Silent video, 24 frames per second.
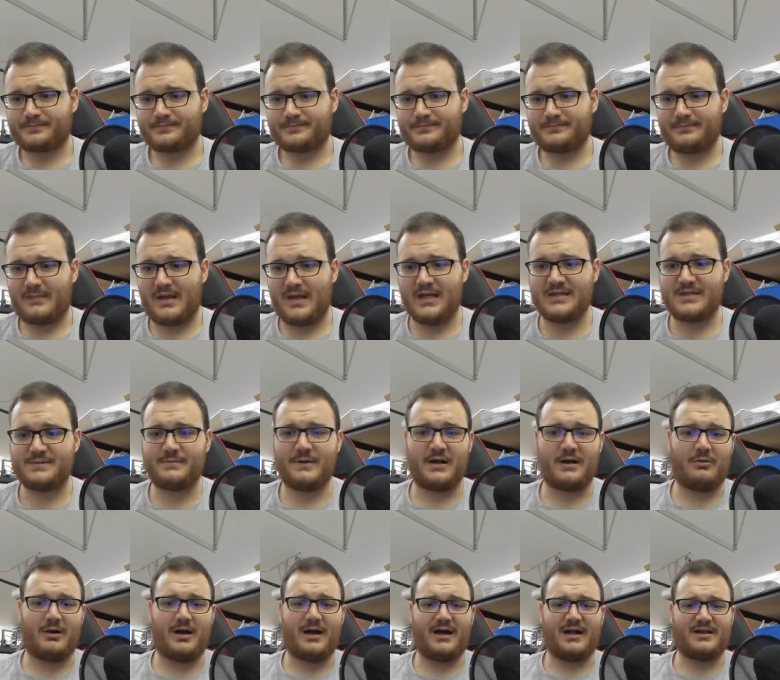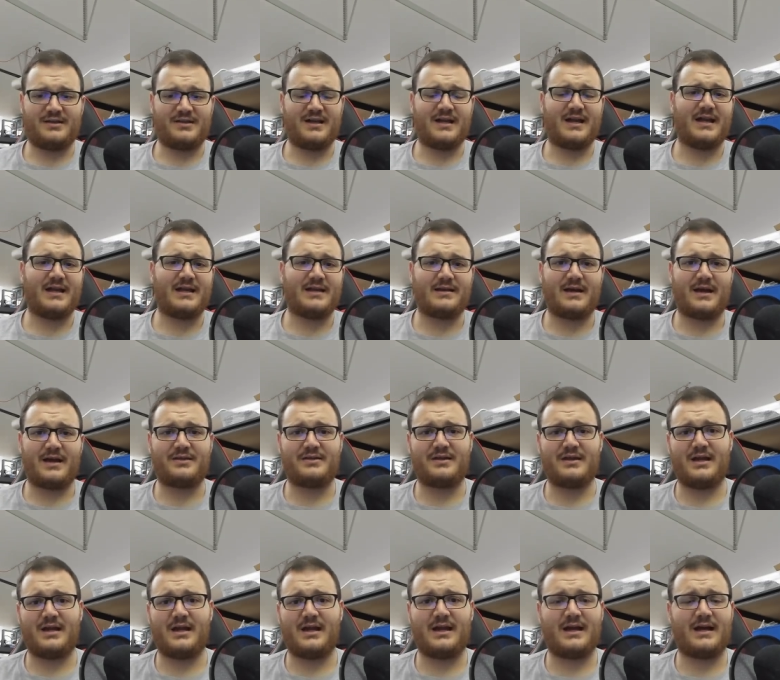It's been a while. I think
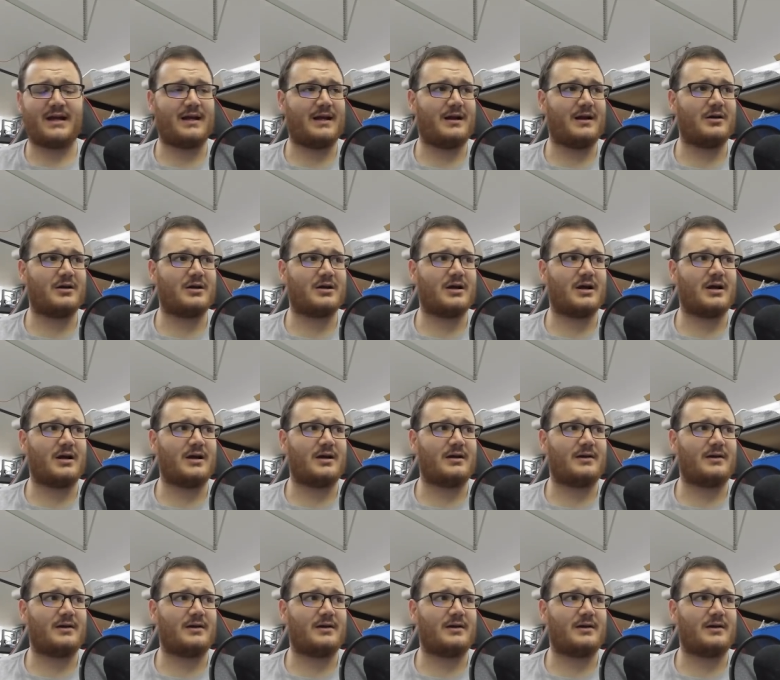I got a haircut